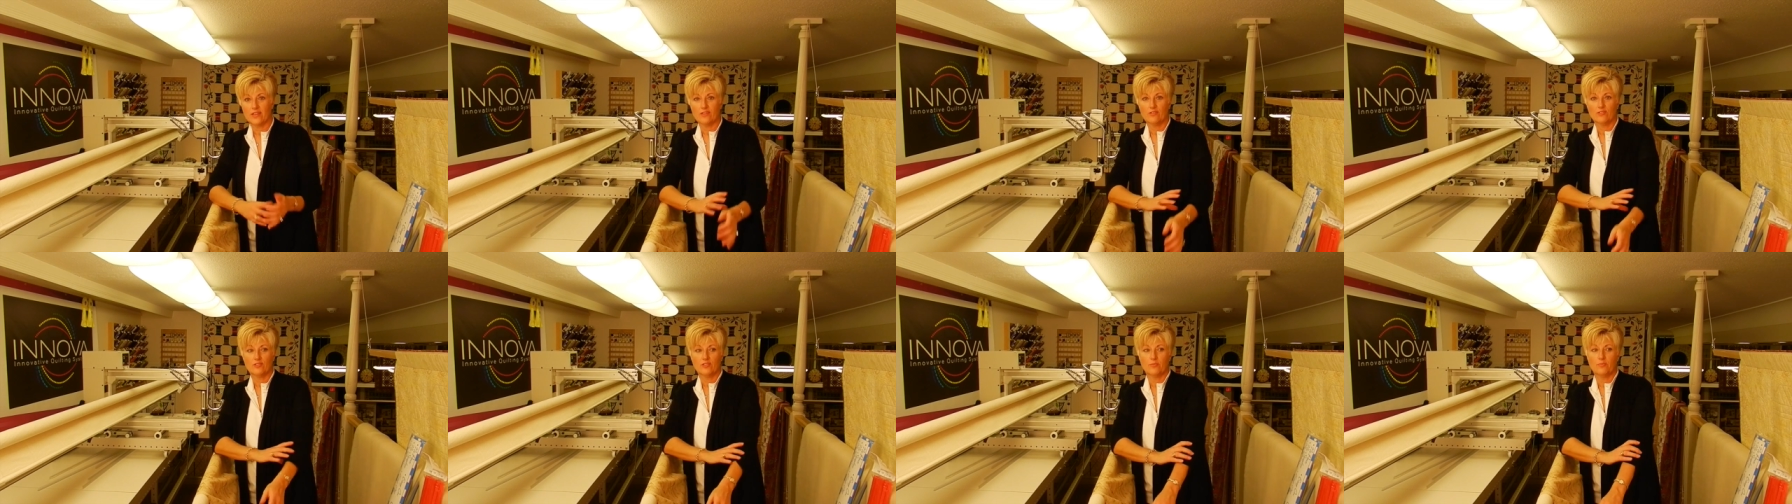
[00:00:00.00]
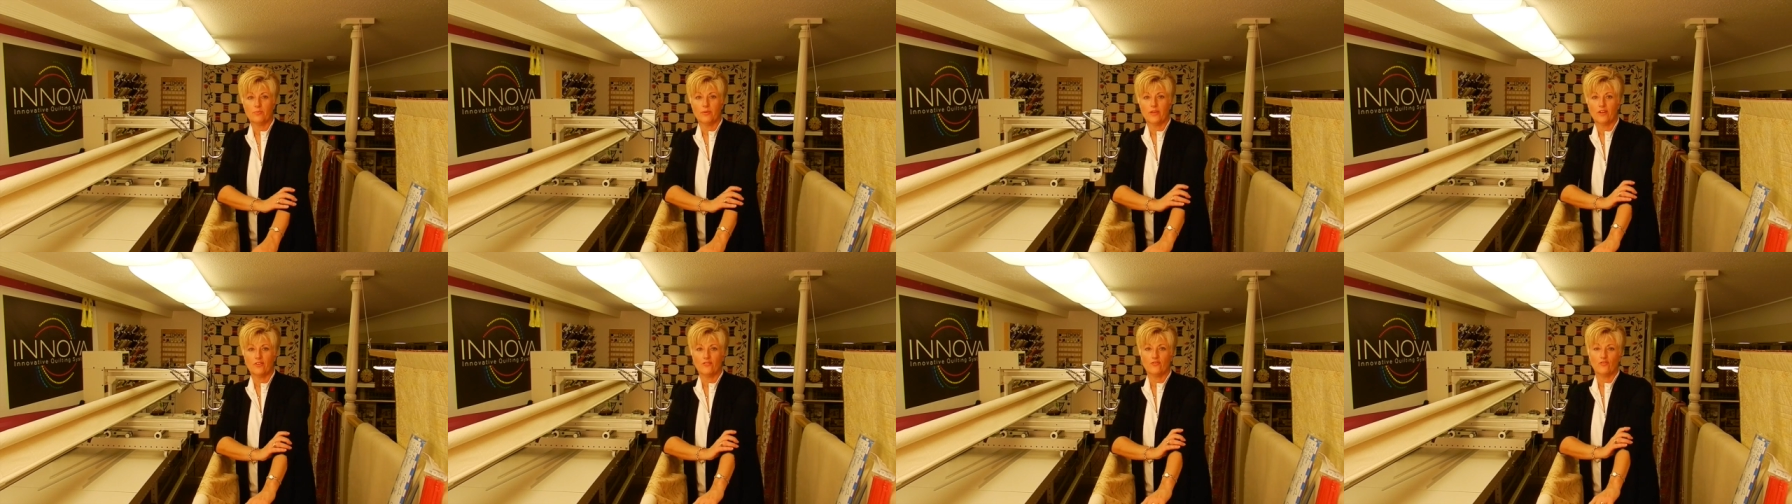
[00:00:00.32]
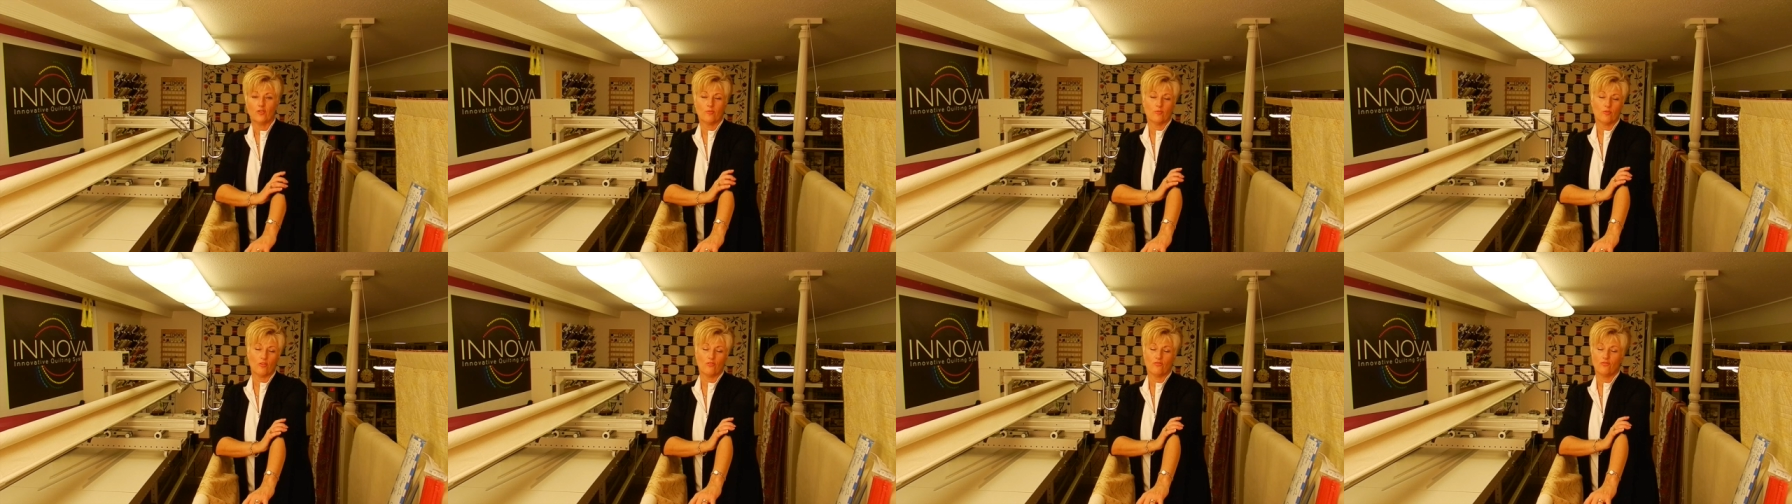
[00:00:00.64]
I used to pin
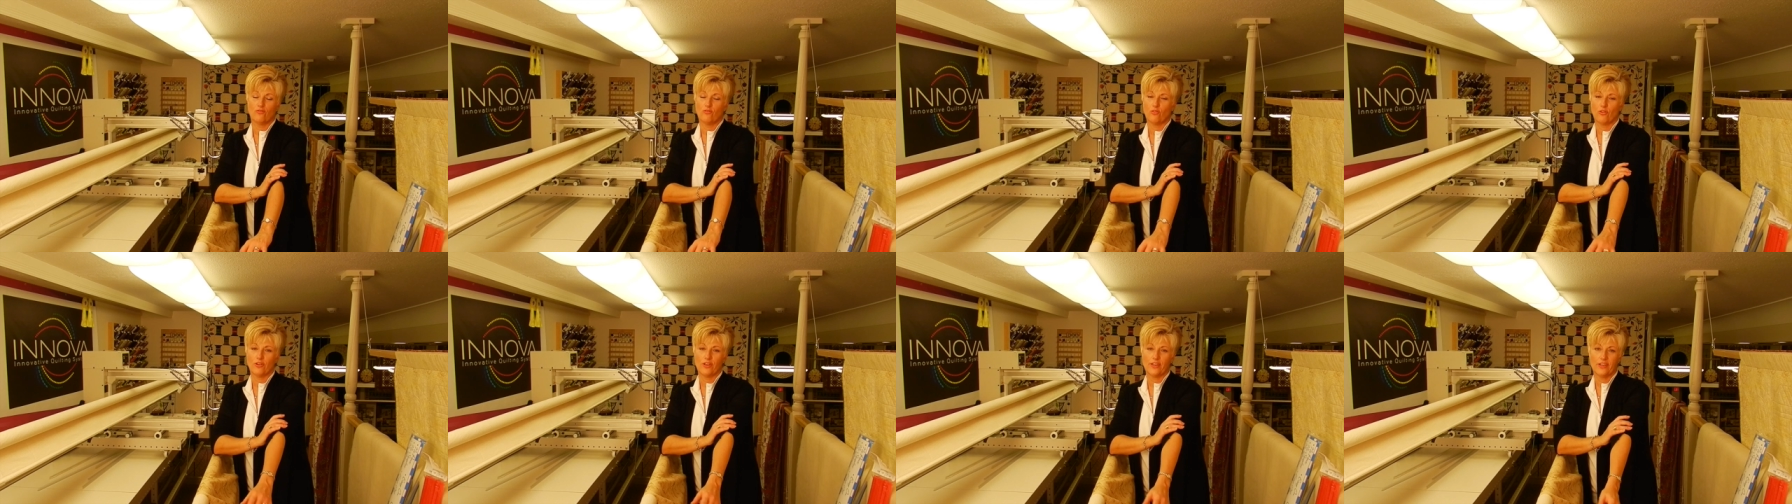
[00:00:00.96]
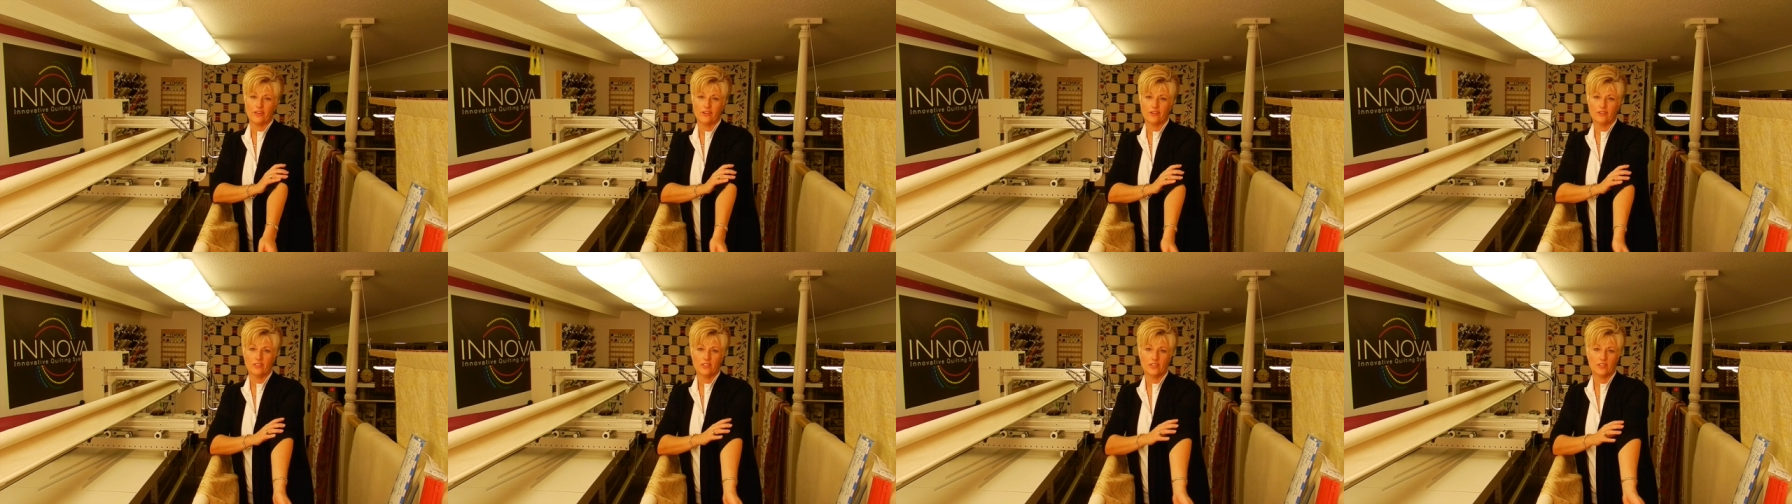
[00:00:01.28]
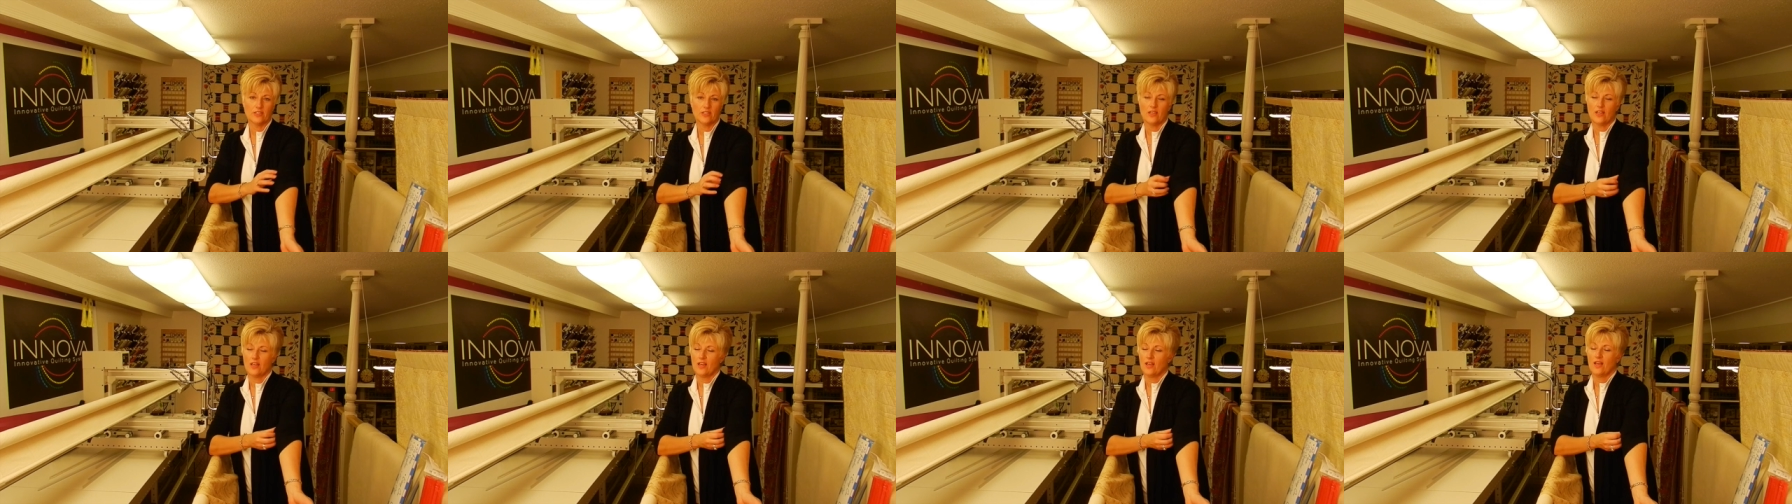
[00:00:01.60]
for about 4
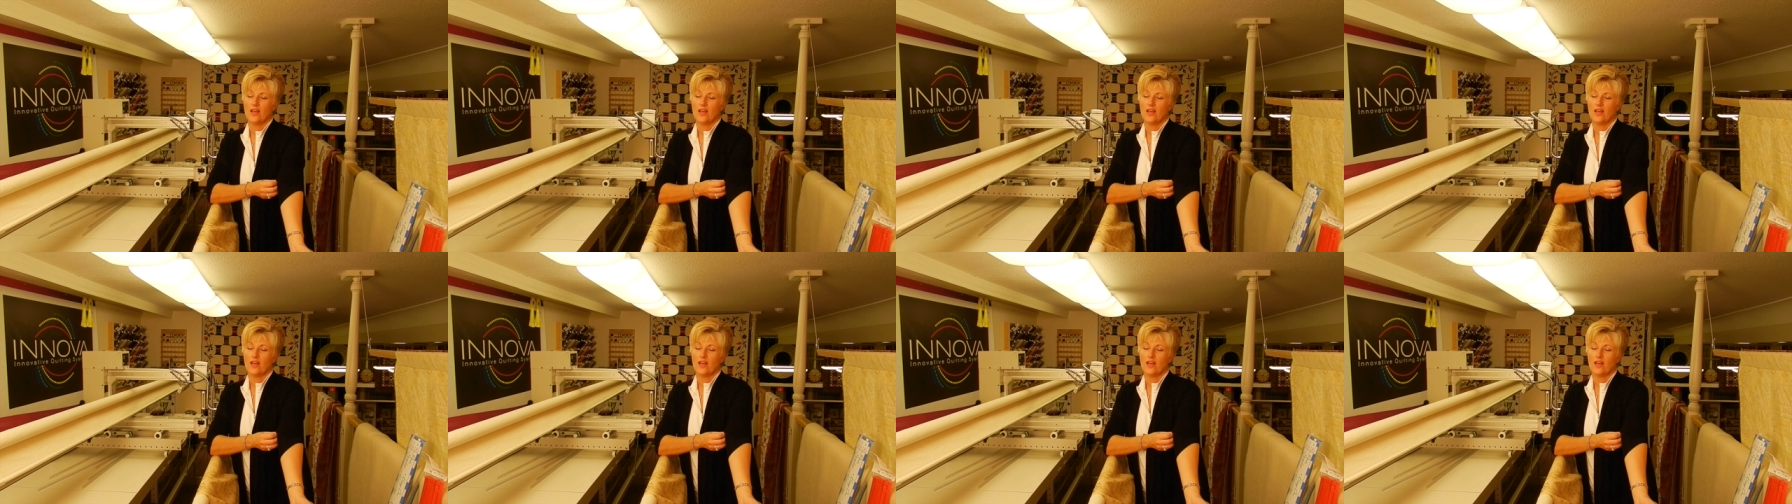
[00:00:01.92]
years.